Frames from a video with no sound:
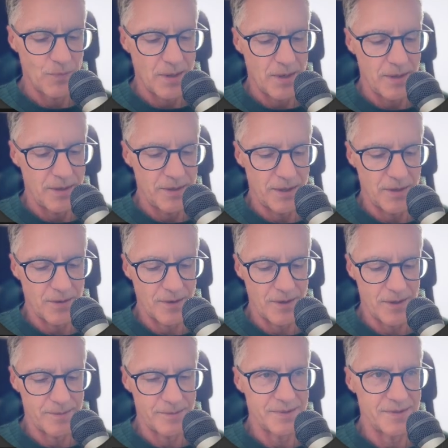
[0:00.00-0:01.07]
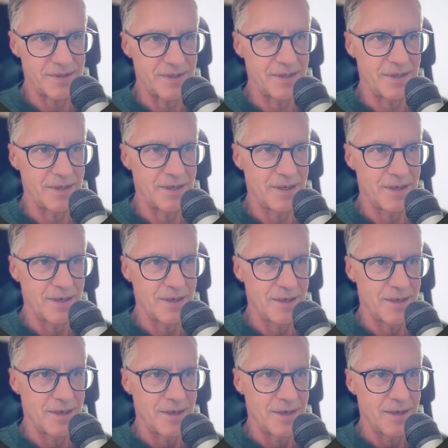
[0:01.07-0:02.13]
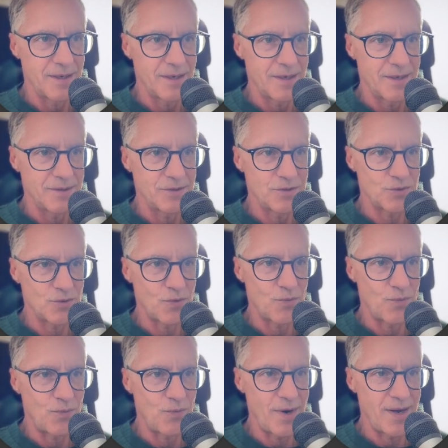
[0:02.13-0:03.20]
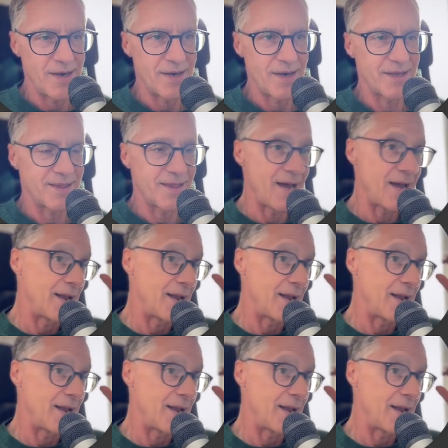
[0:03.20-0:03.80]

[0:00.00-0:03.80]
G to grab, Z. So right like that.